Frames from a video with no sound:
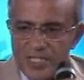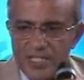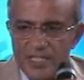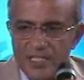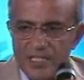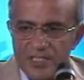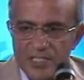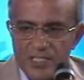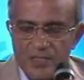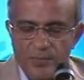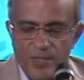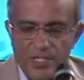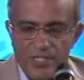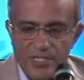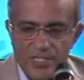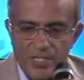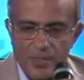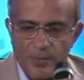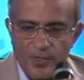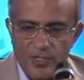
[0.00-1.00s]
Anil just
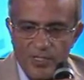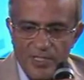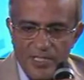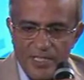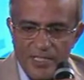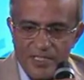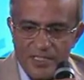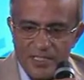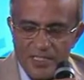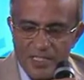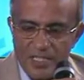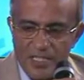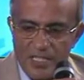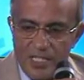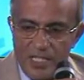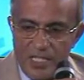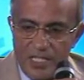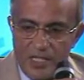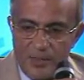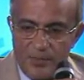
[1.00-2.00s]
mentioned about that.
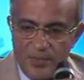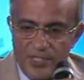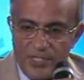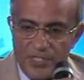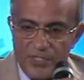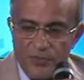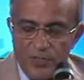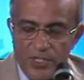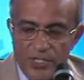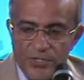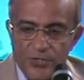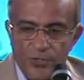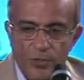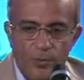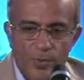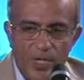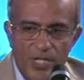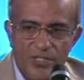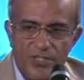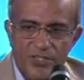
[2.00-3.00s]
But there's only
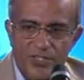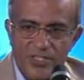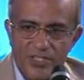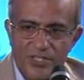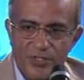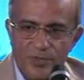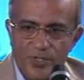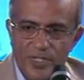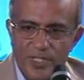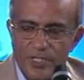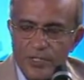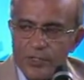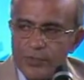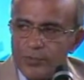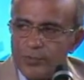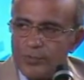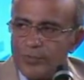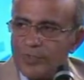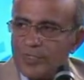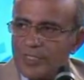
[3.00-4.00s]
so much you can
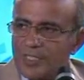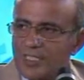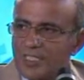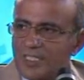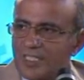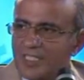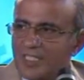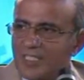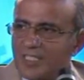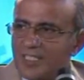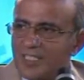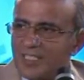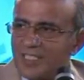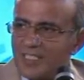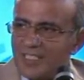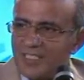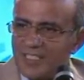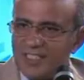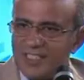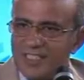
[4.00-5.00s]
do
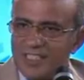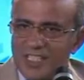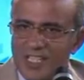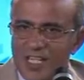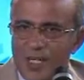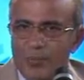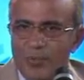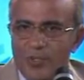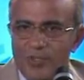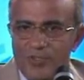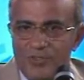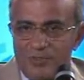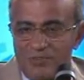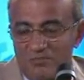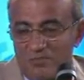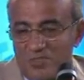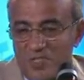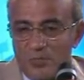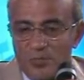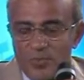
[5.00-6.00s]
about
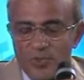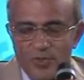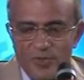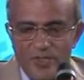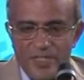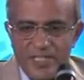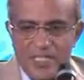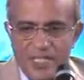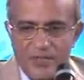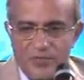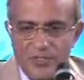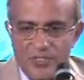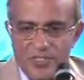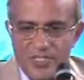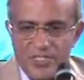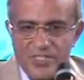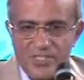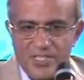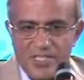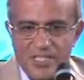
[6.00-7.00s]
improving the
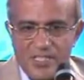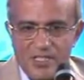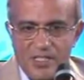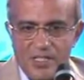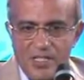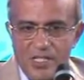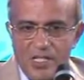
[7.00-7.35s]
efficiency.